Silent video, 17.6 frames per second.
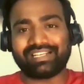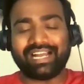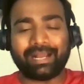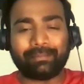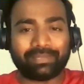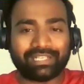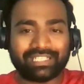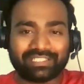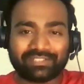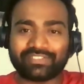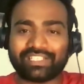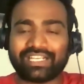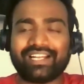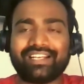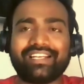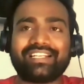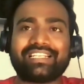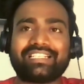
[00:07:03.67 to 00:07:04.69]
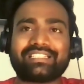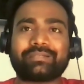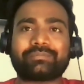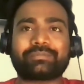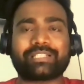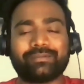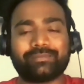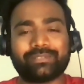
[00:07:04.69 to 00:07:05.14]
Happiness for 100K
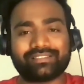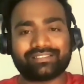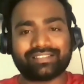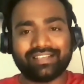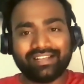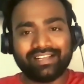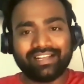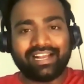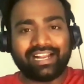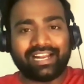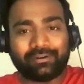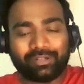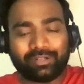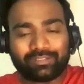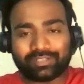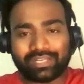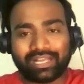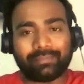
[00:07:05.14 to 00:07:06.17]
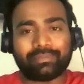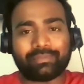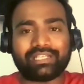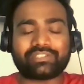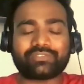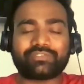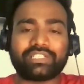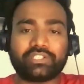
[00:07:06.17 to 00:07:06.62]
subscribers. And also
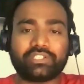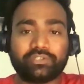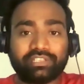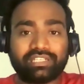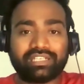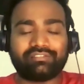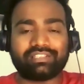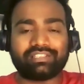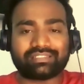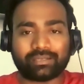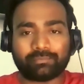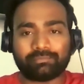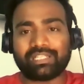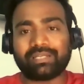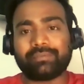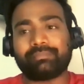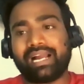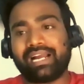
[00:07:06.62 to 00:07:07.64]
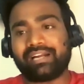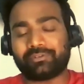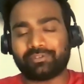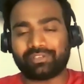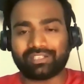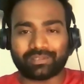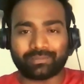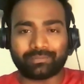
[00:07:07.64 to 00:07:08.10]
happiness for giving away something back
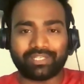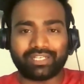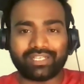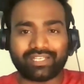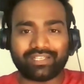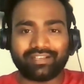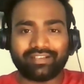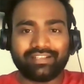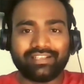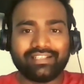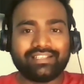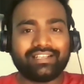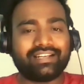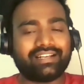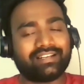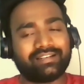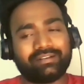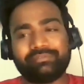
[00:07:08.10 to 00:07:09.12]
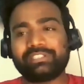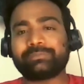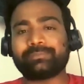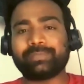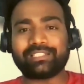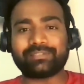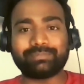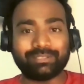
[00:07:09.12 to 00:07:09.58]
to the community,
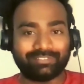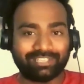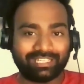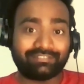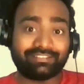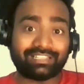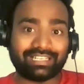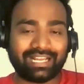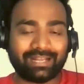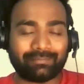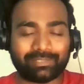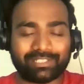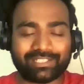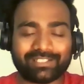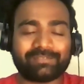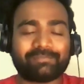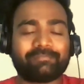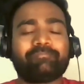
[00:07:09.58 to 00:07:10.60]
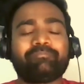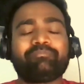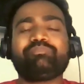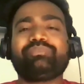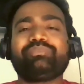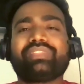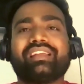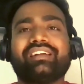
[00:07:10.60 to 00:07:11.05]
which makes me very, very happy.
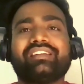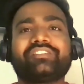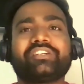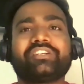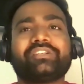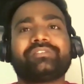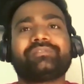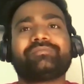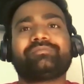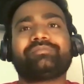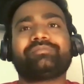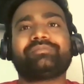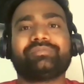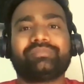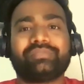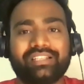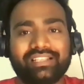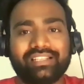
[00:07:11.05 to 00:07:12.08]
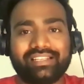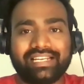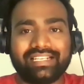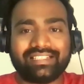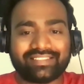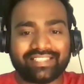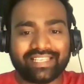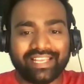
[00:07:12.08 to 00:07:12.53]
So
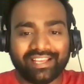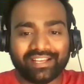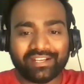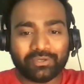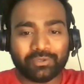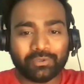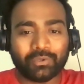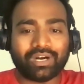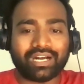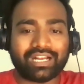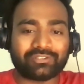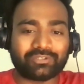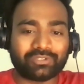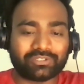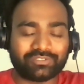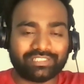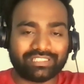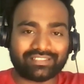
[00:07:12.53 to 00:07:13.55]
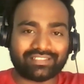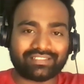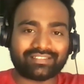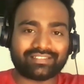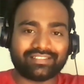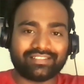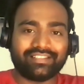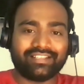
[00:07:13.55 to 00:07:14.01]
let's see who are those
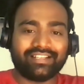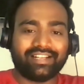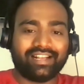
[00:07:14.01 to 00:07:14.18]
winners.